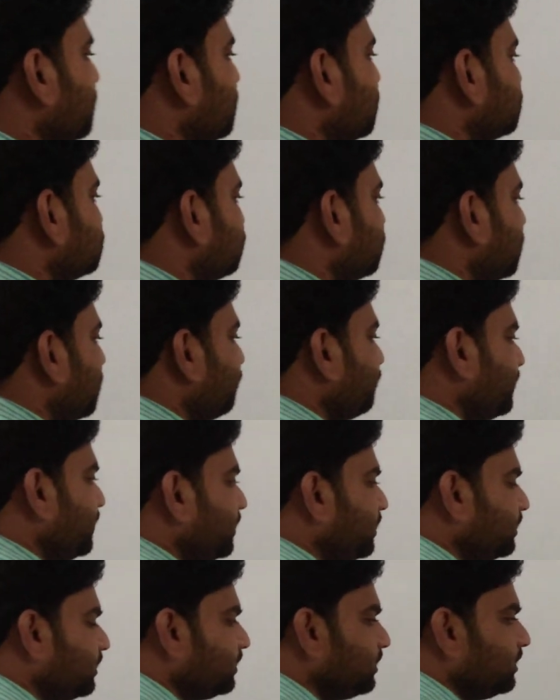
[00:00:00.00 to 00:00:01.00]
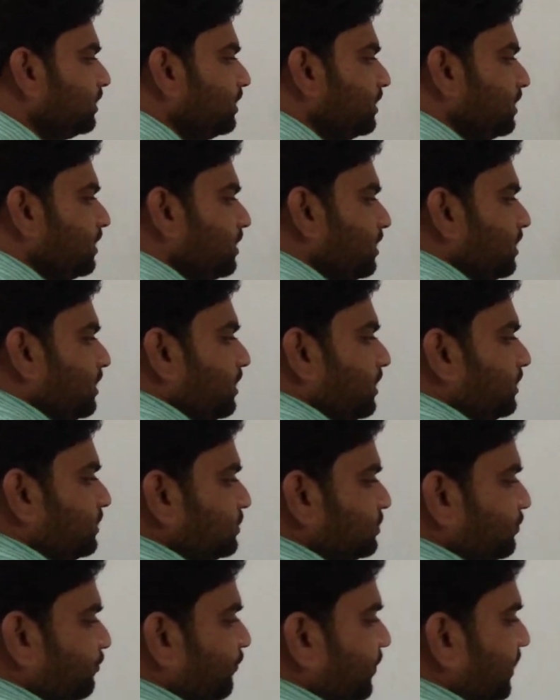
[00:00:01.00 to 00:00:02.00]
So now here,
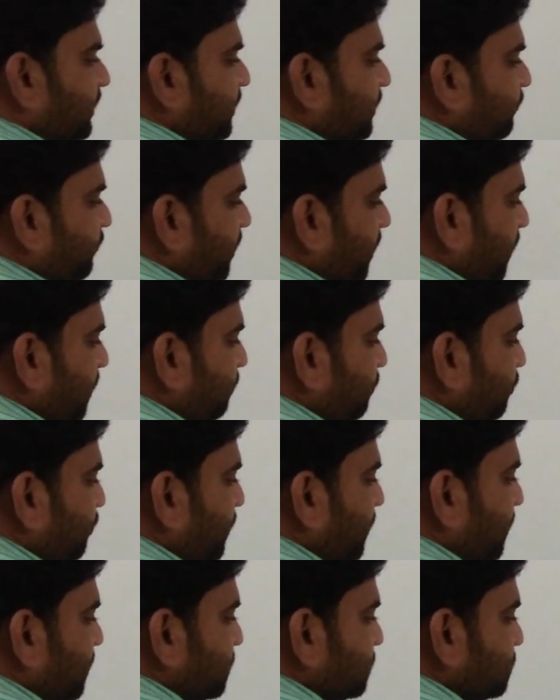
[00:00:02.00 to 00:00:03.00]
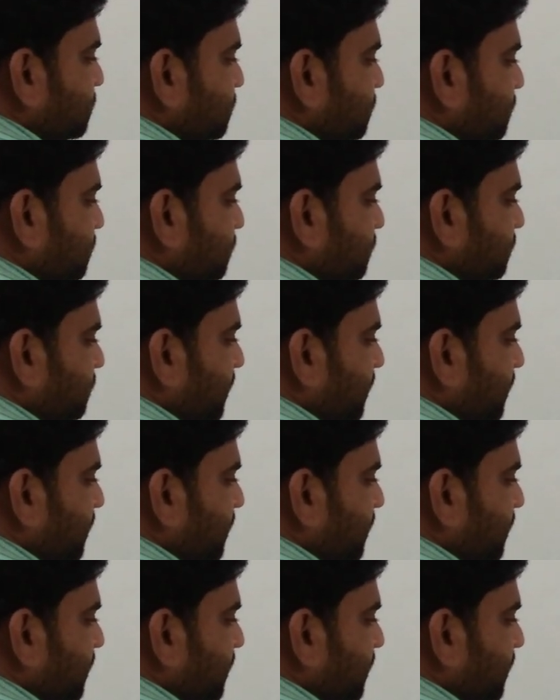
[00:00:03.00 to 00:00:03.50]
so for that what I am doing is